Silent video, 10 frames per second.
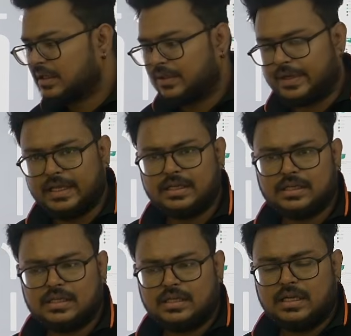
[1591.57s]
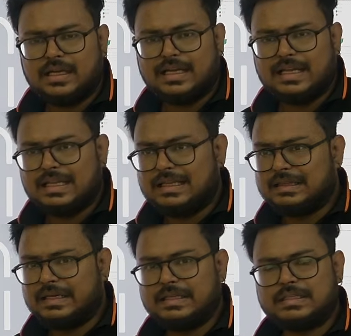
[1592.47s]
Okay.
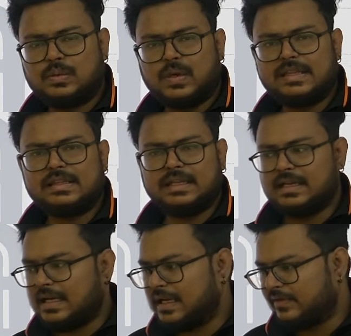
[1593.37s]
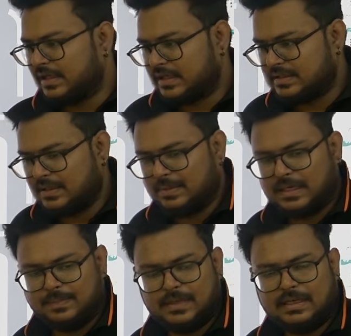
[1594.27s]
There is one thing I have understood
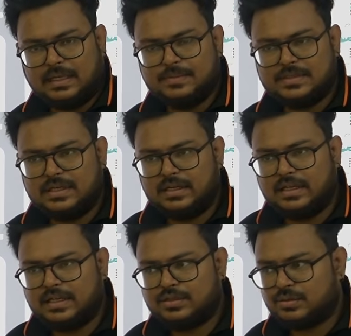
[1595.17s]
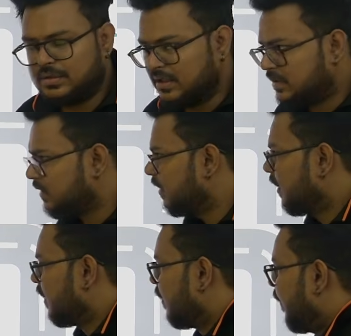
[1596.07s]
multiple times, that there are students
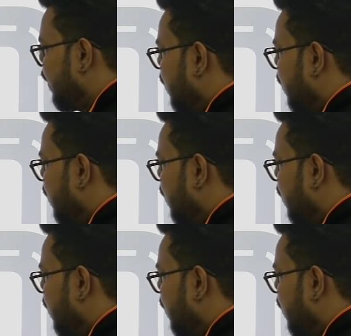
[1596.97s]
which are